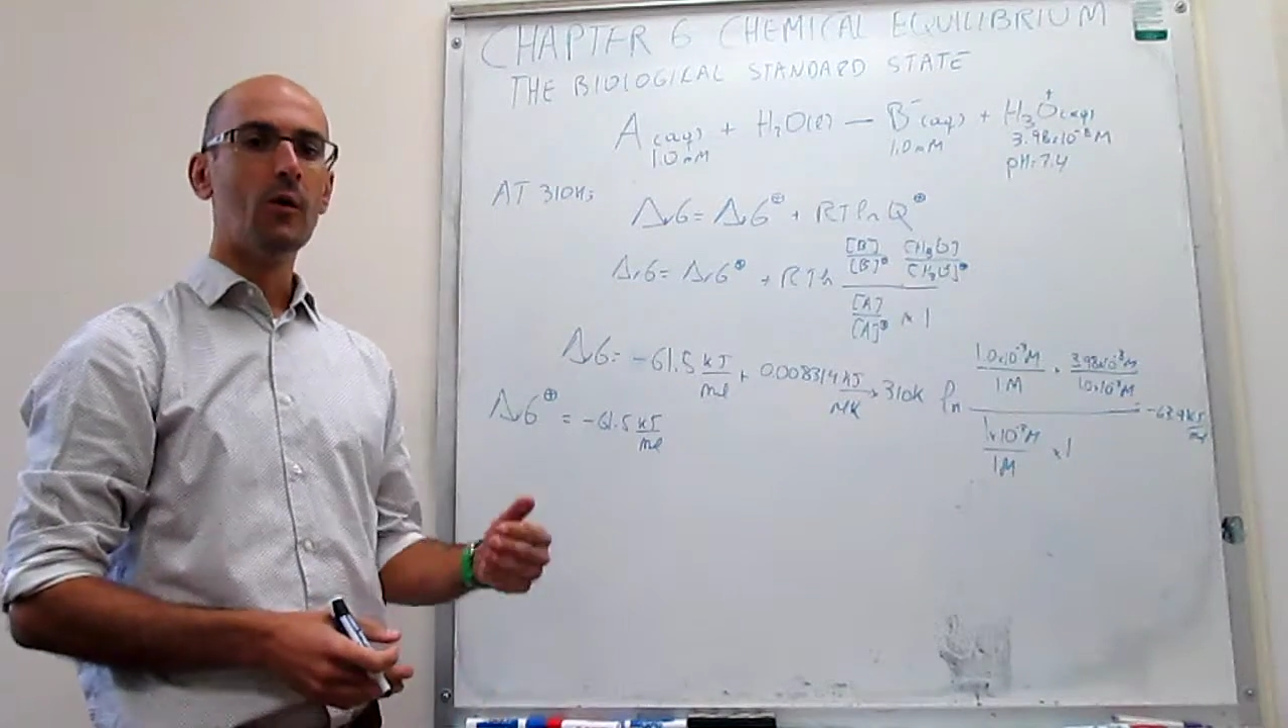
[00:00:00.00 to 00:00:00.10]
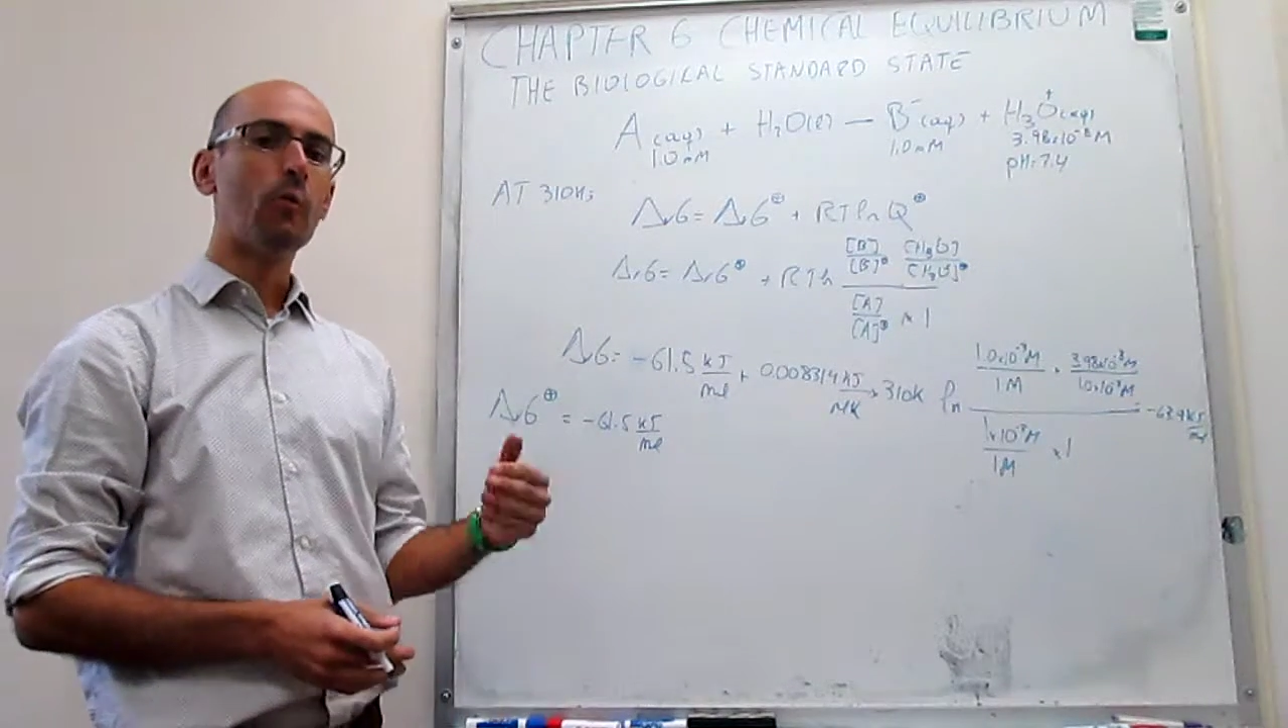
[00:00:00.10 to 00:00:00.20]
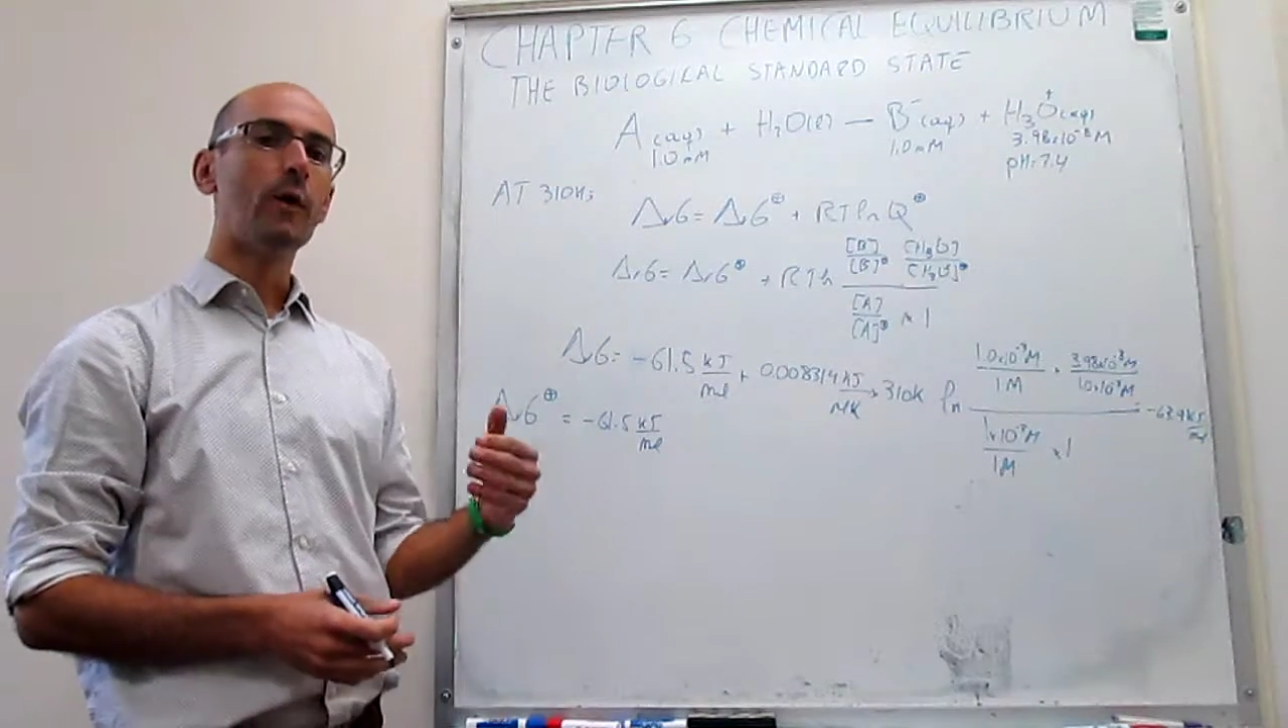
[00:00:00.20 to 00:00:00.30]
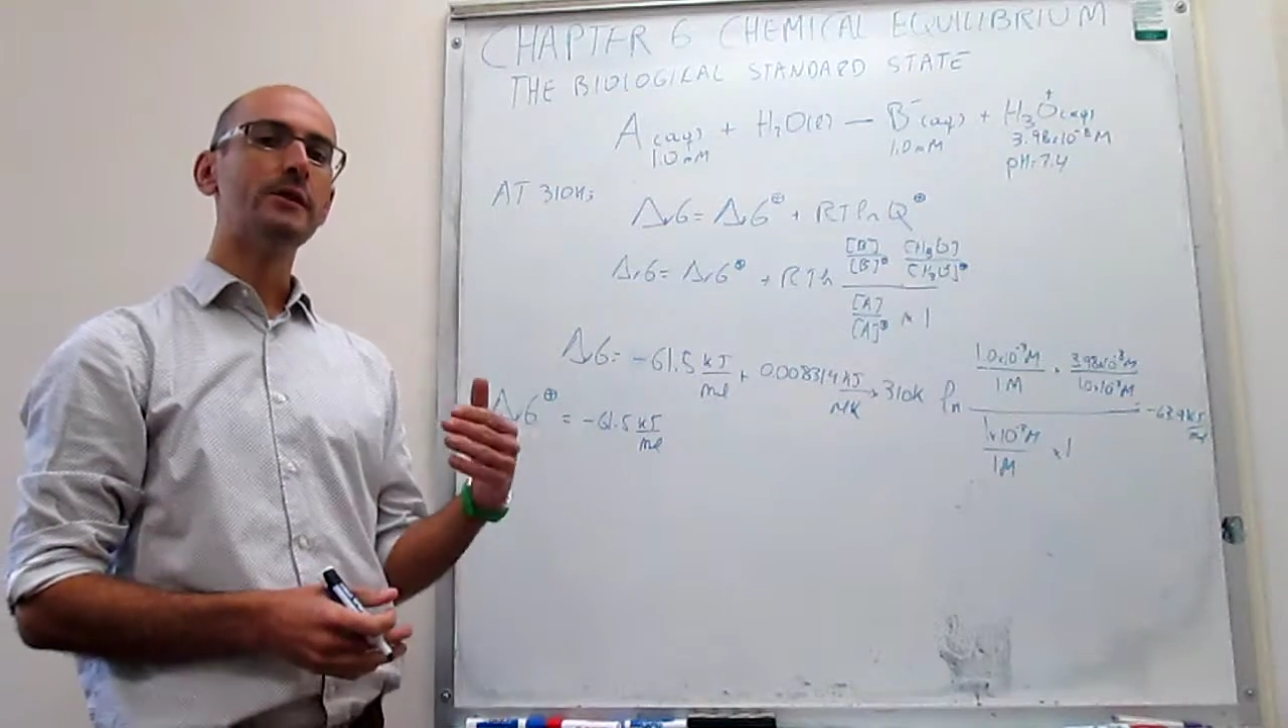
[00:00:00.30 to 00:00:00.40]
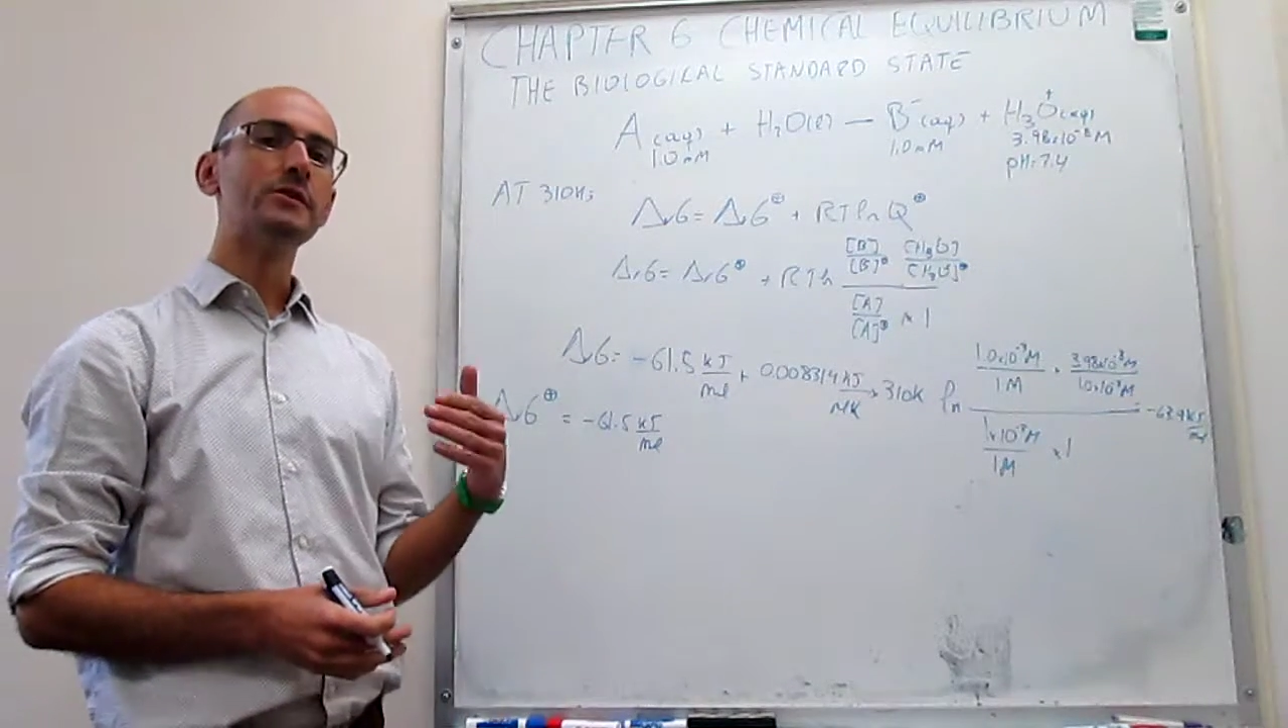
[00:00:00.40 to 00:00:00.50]

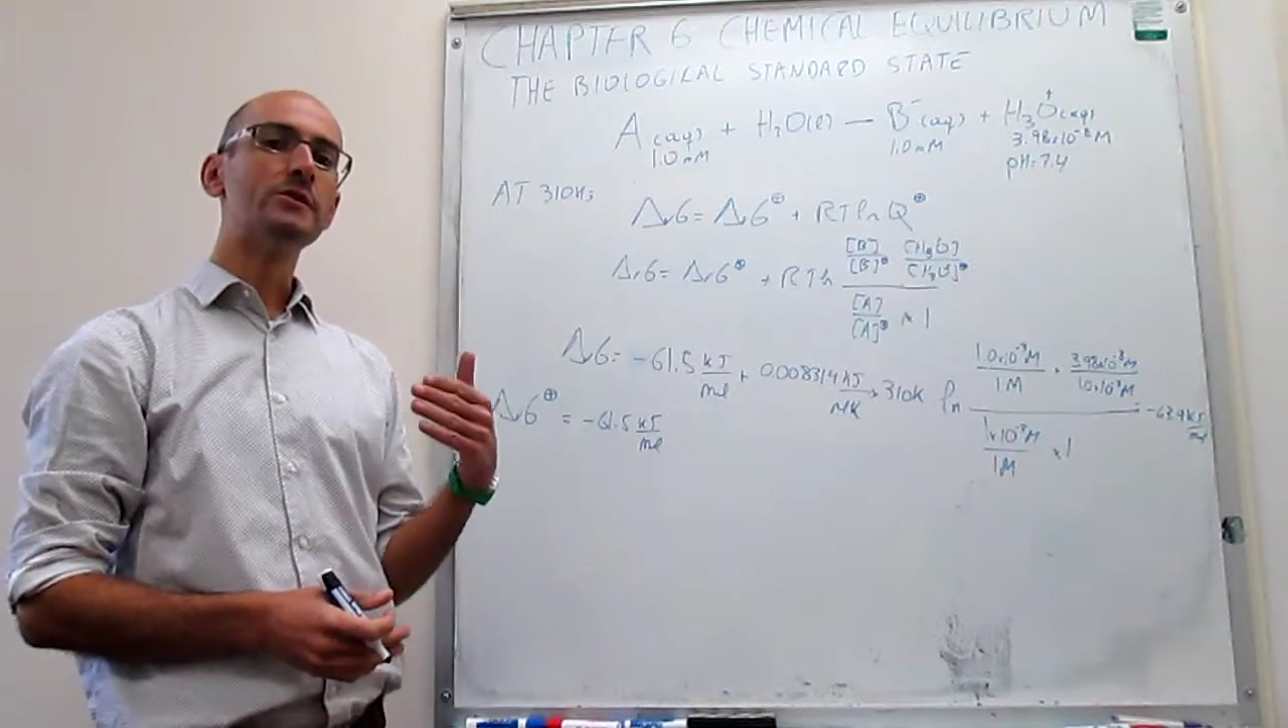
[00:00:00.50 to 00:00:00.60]
One is